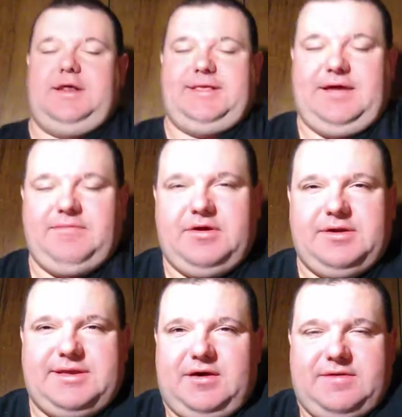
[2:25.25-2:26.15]
That's all I'm
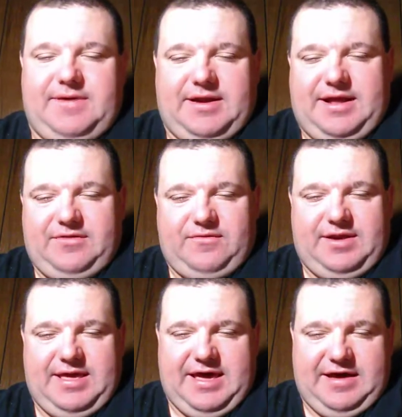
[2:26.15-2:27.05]
going to talk about. I don't
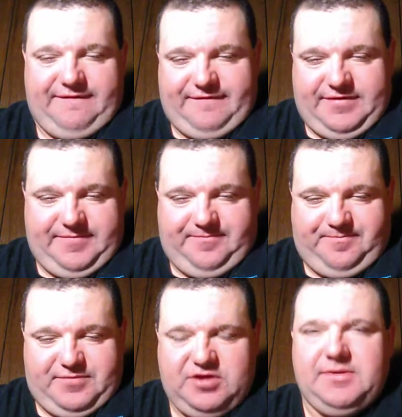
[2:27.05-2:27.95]
really have
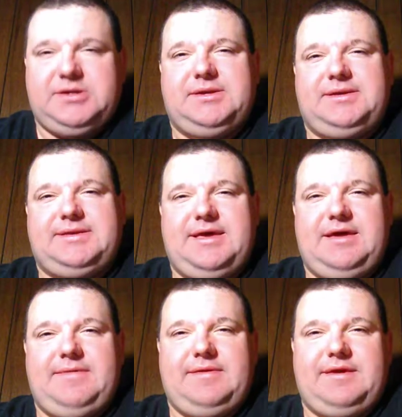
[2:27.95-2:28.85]
too much to
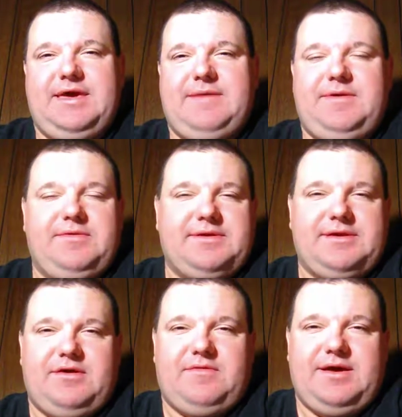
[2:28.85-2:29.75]
say about the game. It was
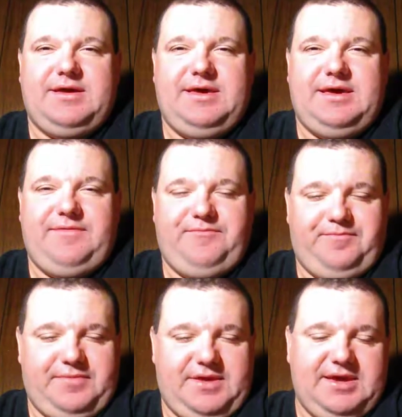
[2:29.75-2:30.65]
an alright game.
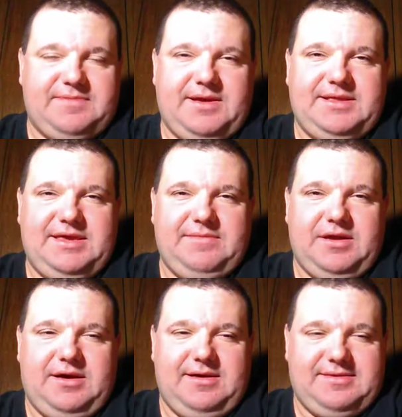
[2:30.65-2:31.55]
Yes, my team
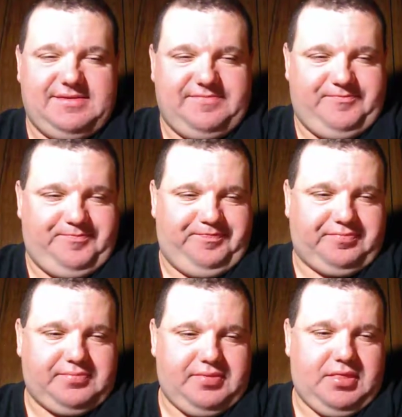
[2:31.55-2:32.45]
lost.
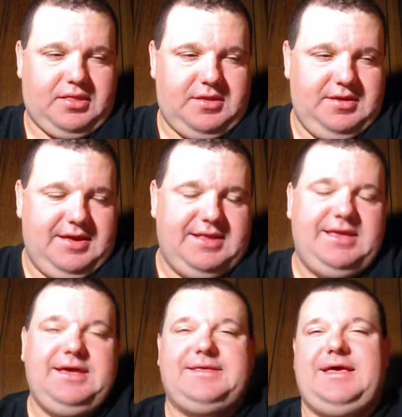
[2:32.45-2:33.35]

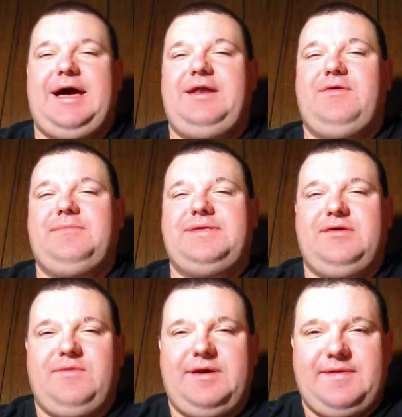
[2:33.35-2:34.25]
And yes, I know I'm
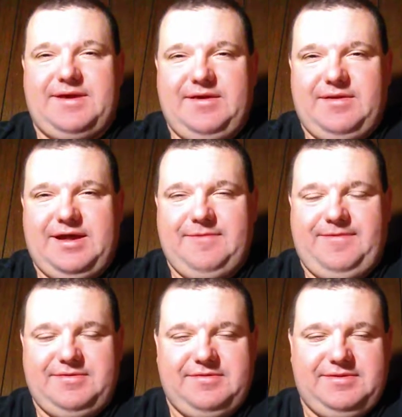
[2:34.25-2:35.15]
still wearing the Carolina
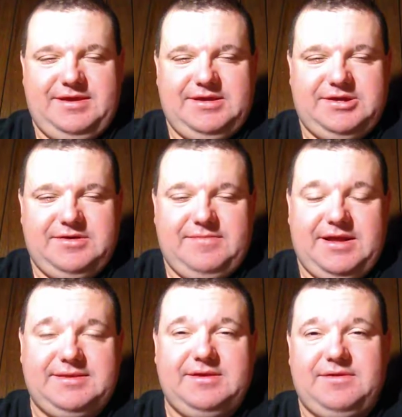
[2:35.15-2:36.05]
Panthers T-shirt, but
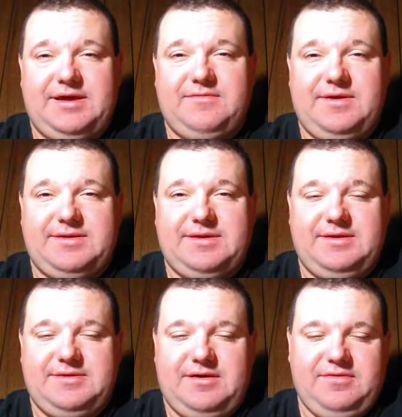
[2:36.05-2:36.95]
I still like the
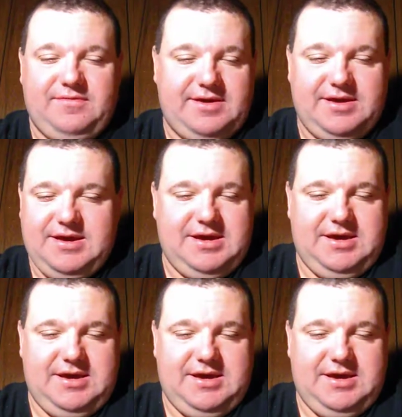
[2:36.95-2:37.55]
Redskins all the way.